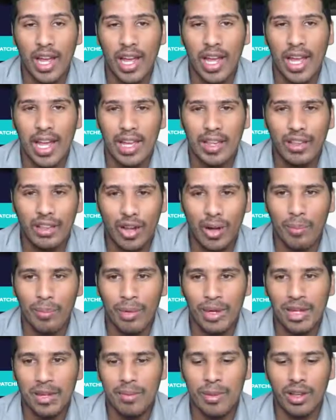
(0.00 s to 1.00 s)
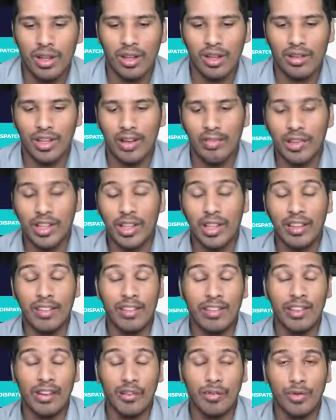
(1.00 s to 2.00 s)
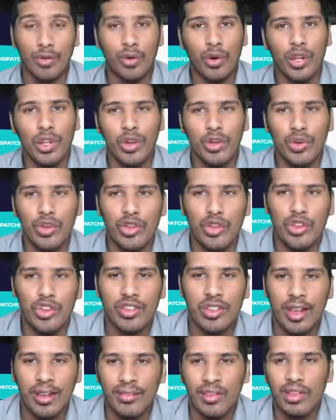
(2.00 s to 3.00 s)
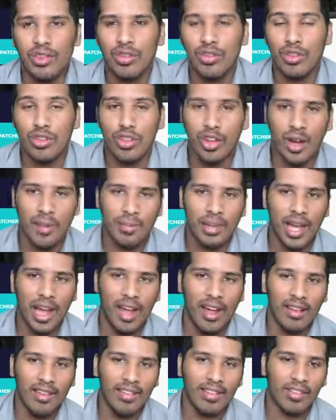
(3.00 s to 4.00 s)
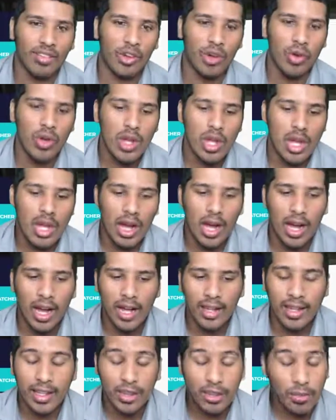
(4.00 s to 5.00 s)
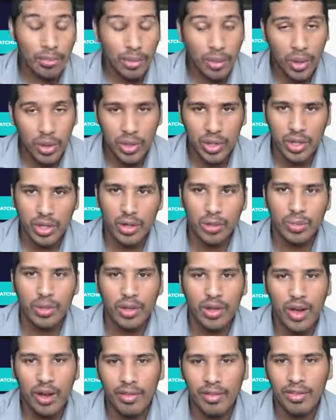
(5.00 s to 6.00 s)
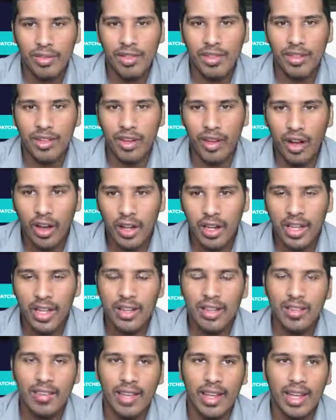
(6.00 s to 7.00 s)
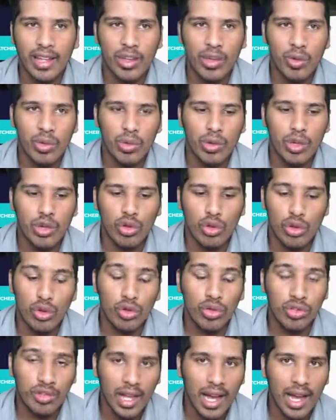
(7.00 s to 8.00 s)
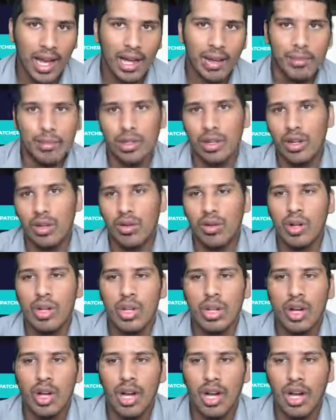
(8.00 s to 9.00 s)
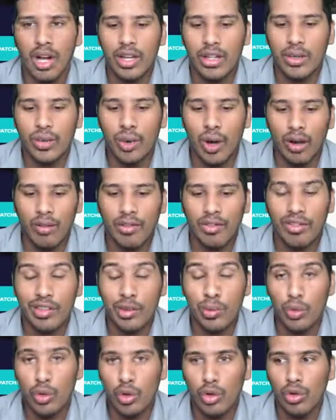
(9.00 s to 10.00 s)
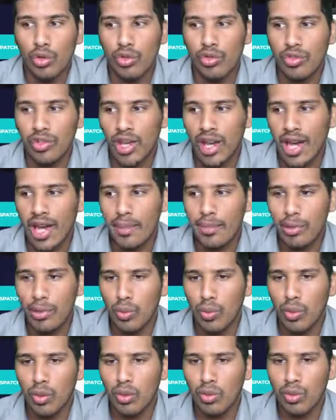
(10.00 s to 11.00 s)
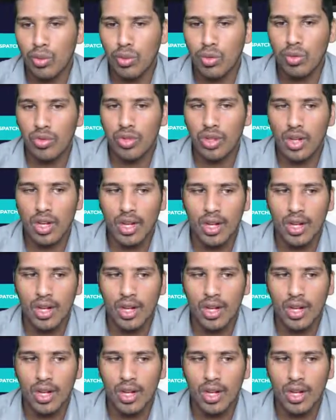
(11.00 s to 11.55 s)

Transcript: a company because everything's there for you. You just have to do the job tasks. So that's a pro, but obviously the con is that you lose time, you obviously will lose time. You will lose,